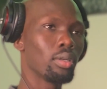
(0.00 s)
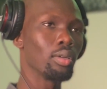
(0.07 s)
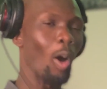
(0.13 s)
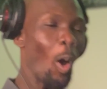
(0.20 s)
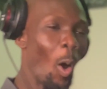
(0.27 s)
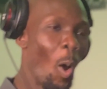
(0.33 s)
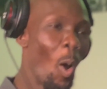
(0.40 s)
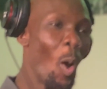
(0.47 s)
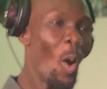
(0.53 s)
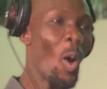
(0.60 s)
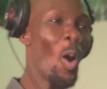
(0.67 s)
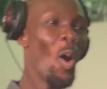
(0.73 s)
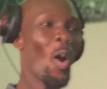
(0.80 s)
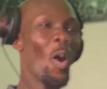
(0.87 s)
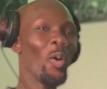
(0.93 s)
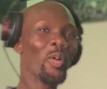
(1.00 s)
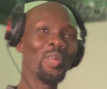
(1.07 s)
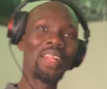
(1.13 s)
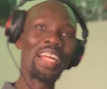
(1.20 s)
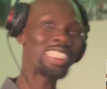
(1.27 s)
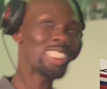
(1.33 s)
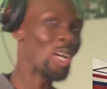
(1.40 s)
Oh,
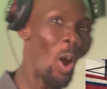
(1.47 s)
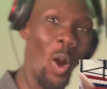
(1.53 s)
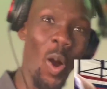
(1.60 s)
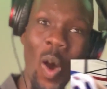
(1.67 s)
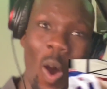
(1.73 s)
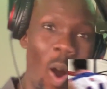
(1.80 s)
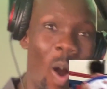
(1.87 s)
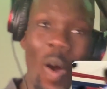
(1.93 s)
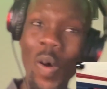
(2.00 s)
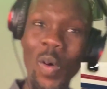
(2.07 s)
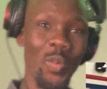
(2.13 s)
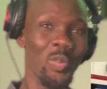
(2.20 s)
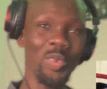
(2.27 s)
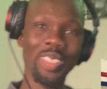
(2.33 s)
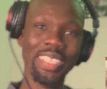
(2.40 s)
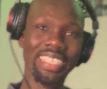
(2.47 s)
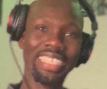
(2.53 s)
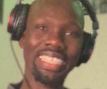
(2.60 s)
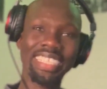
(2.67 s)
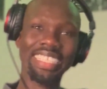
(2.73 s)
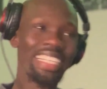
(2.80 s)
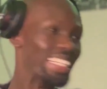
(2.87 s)
let's go home.
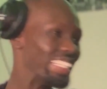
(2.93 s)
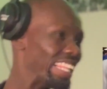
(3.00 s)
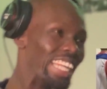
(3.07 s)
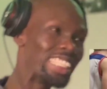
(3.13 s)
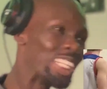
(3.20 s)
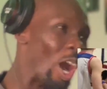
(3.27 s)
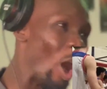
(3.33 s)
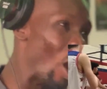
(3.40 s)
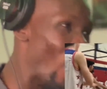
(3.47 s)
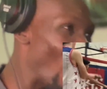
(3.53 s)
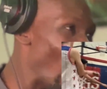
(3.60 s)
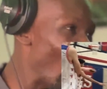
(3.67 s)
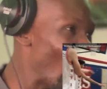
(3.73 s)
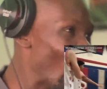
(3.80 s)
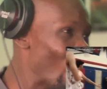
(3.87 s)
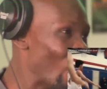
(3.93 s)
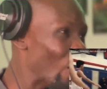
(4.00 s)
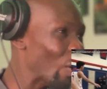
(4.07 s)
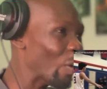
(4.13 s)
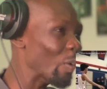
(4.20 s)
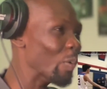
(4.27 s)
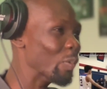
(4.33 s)
Let's go
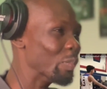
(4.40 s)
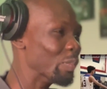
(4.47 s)
home.